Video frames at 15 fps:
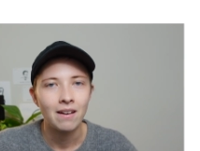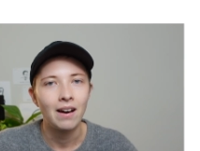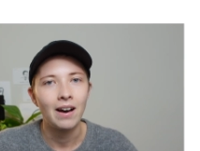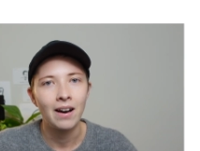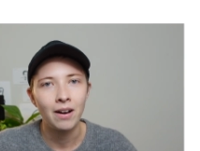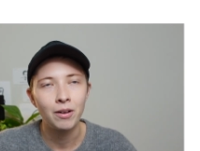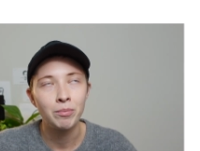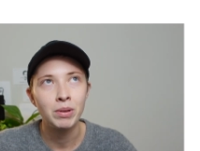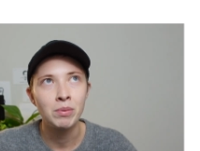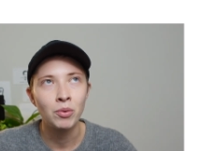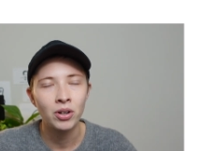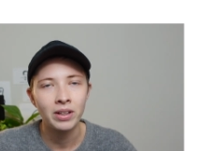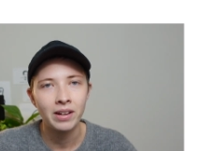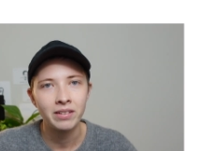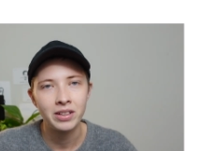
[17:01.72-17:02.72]
I'll be
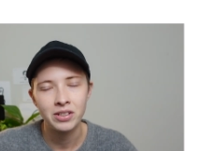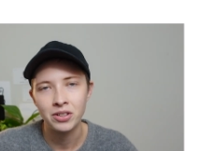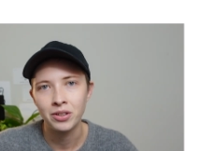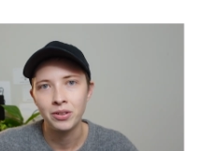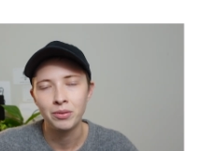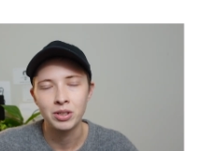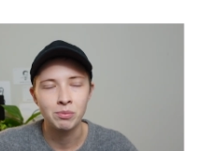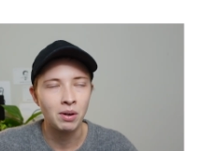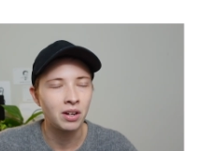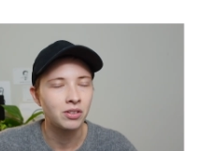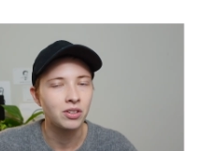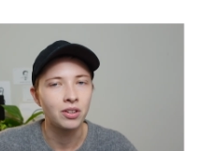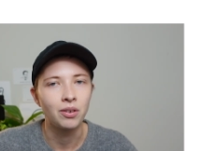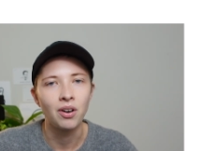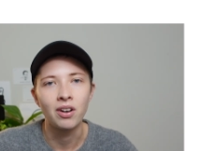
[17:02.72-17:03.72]
more likely to respond
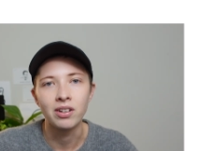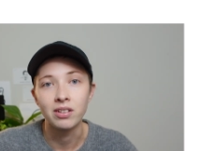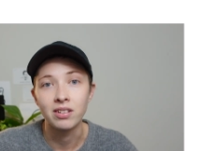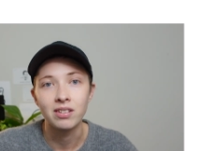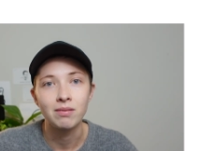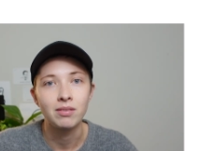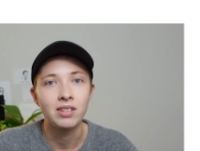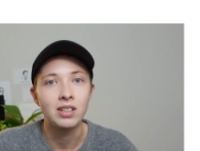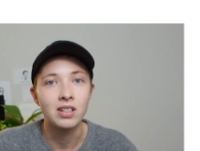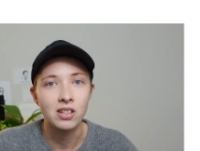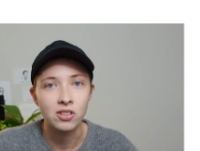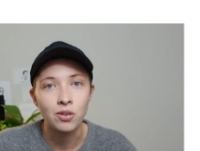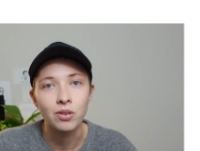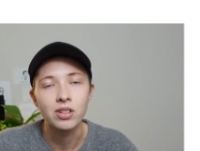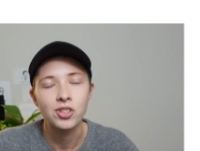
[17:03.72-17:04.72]
to you on the
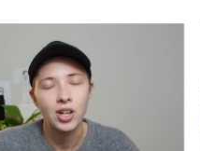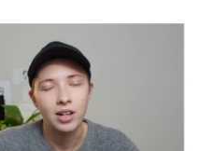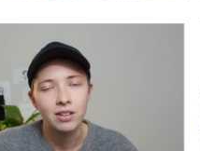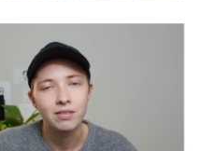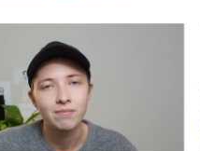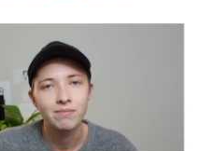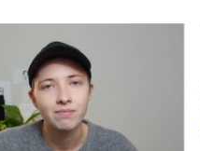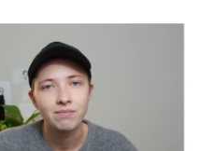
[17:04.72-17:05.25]
Discord channel.